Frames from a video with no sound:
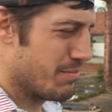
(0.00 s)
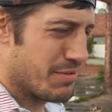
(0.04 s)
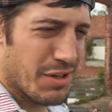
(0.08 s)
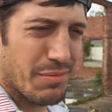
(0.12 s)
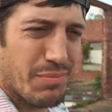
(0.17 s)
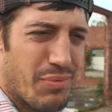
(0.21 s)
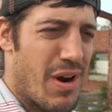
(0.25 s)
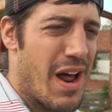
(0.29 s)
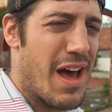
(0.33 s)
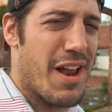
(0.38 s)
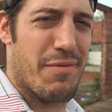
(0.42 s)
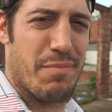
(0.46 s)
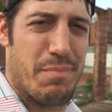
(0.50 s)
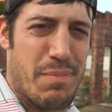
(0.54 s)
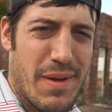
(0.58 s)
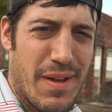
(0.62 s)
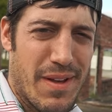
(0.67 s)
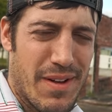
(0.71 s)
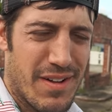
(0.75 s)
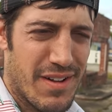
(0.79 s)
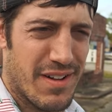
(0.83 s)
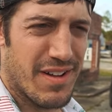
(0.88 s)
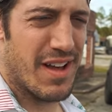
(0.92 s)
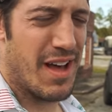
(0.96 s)
I'm so proud of
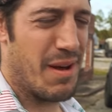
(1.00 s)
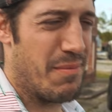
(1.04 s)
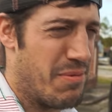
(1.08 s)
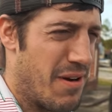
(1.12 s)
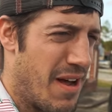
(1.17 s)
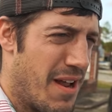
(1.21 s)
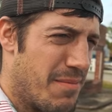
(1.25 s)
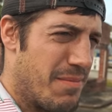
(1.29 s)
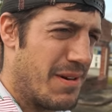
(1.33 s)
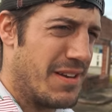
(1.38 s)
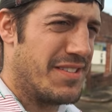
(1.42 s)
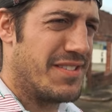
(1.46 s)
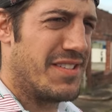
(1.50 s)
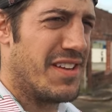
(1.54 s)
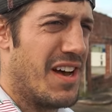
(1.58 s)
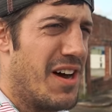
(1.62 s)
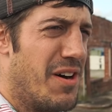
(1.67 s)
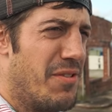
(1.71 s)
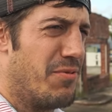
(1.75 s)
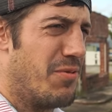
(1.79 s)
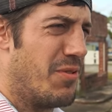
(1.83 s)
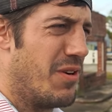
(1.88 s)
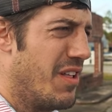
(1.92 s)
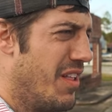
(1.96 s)
Bill. I'm proud of
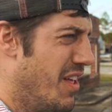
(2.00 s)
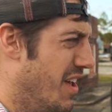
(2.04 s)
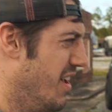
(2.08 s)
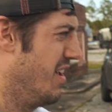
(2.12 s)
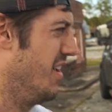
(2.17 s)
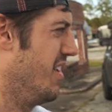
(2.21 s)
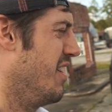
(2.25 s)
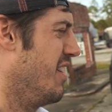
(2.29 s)
myself, really.